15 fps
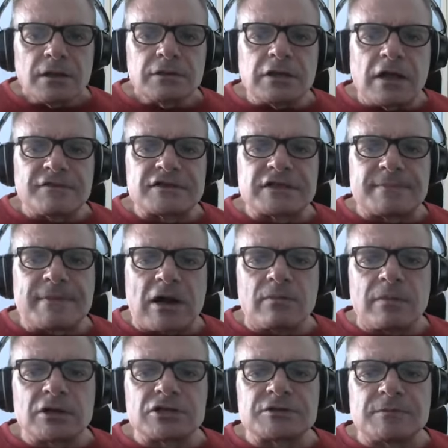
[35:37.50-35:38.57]
Love is about
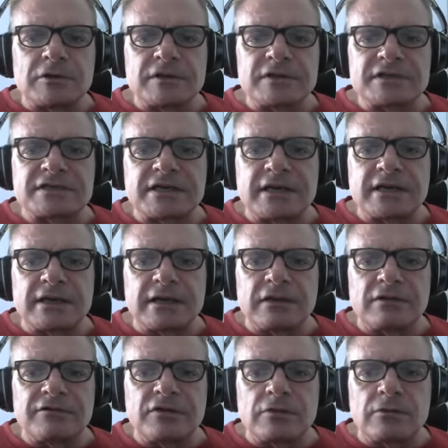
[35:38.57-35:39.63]
much more than saying I
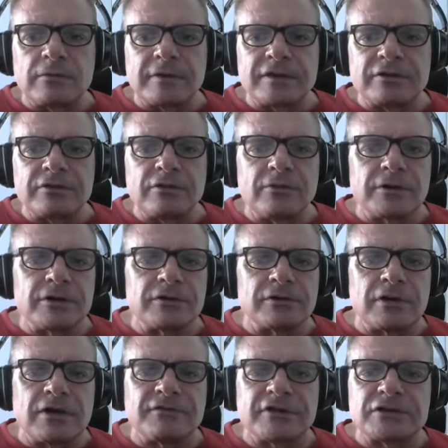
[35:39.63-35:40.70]
love you and whether you and your
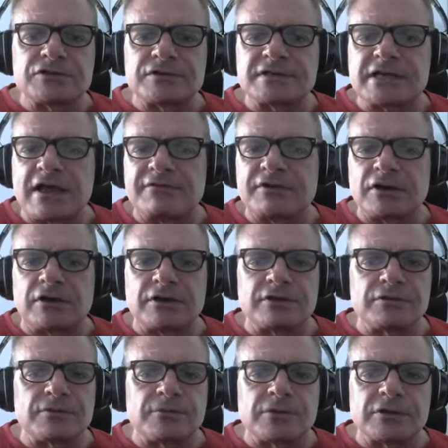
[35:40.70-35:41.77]
love interest haven't
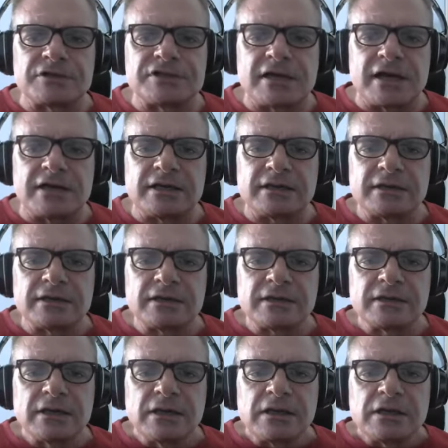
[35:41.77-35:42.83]
uttered the words yet.
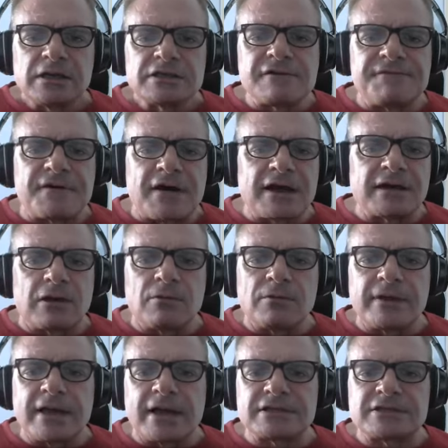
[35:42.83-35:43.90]
To find out,
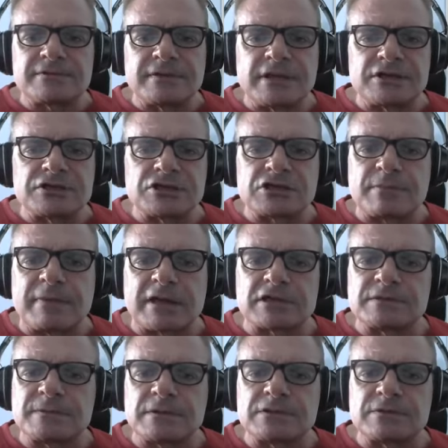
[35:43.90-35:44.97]
we ask relationship
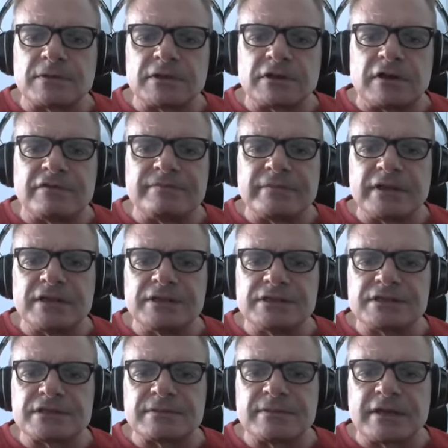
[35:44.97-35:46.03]
experts what love means
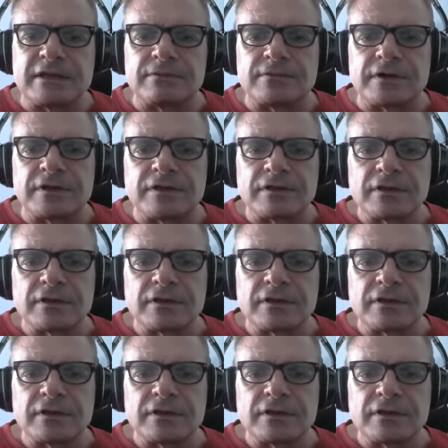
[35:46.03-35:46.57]
to begin with.